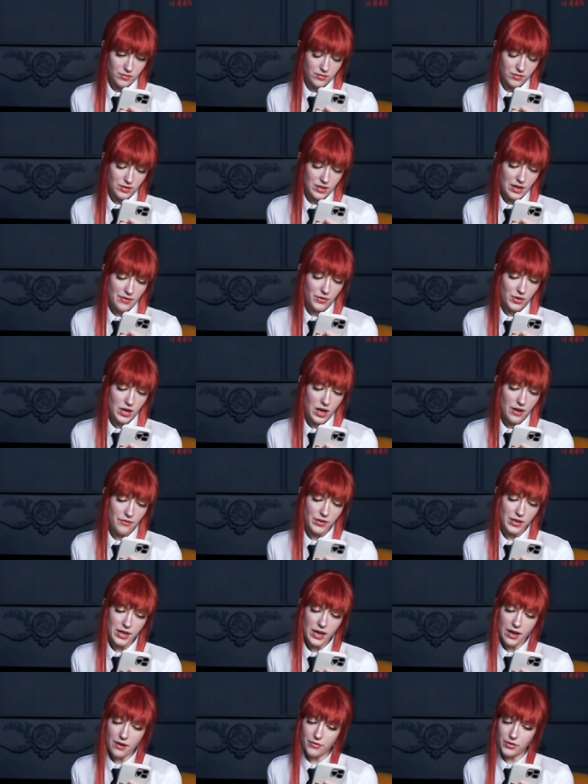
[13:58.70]
Never have I
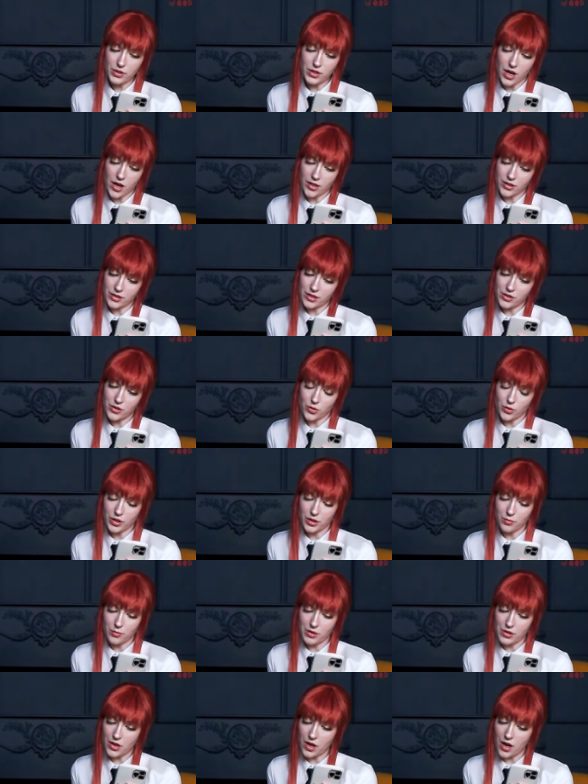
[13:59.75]
ever gotten annoyed with